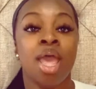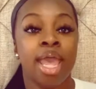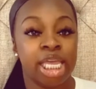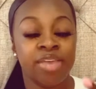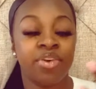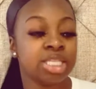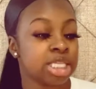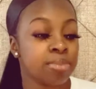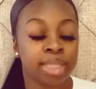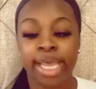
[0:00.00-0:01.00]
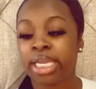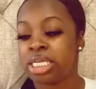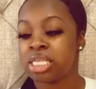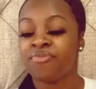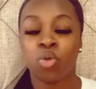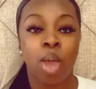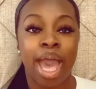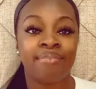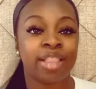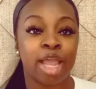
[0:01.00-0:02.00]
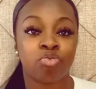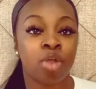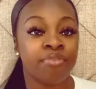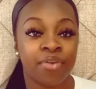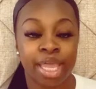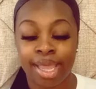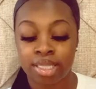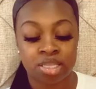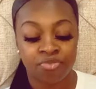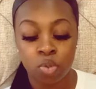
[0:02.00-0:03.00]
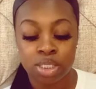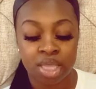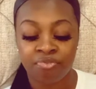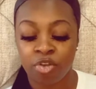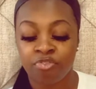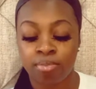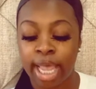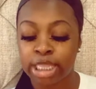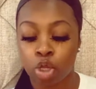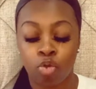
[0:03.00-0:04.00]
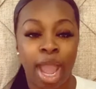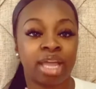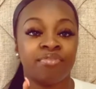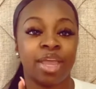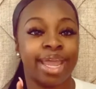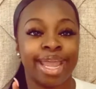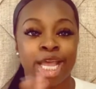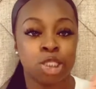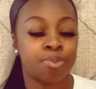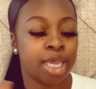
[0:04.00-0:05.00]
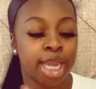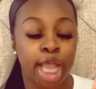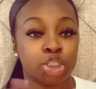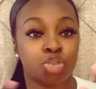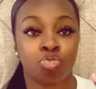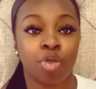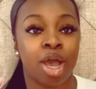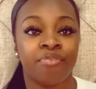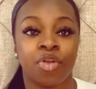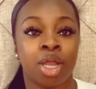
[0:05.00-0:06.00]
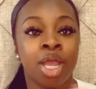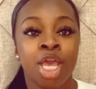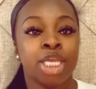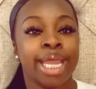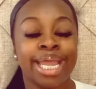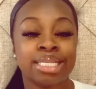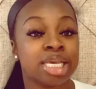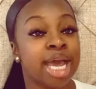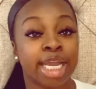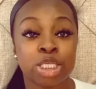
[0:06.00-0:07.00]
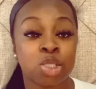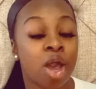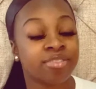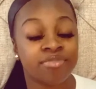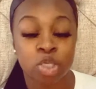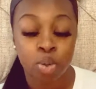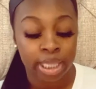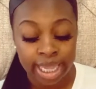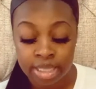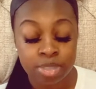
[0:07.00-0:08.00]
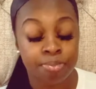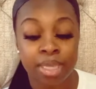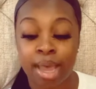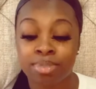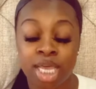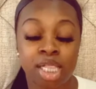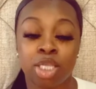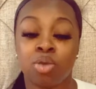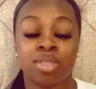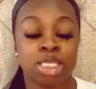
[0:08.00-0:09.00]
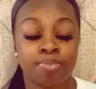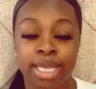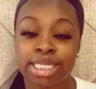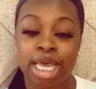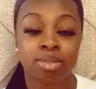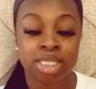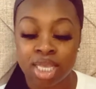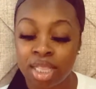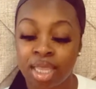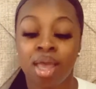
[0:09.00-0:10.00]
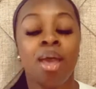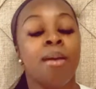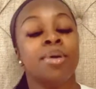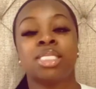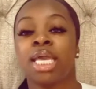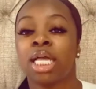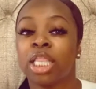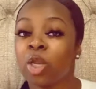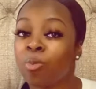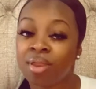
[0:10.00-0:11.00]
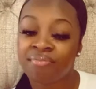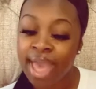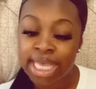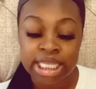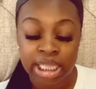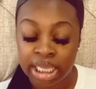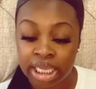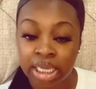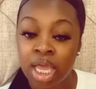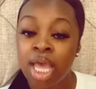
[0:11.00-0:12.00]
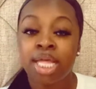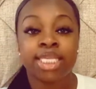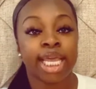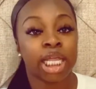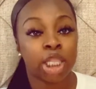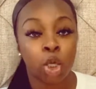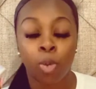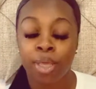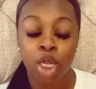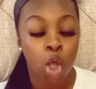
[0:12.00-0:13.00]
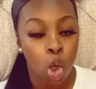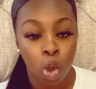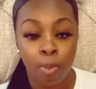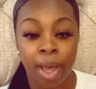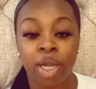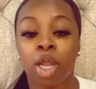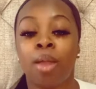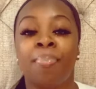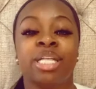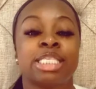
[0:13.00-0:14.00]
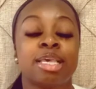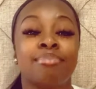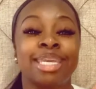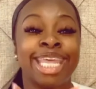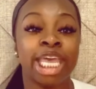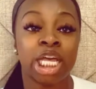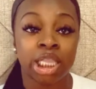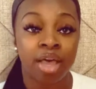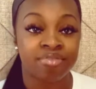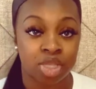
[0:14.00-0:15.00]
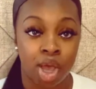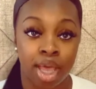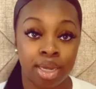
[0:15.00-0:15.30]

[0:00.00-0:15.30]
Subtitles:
Even some ladies, if you have like rough hands, if you suffer from like the crack of your hands being extra rough or your hands are not not as soft as you would like them to be, I'm telling you, this might sound silly, but take a little bit of Vaseline, take a little bit of cocoa butter, and put some knit gloves on.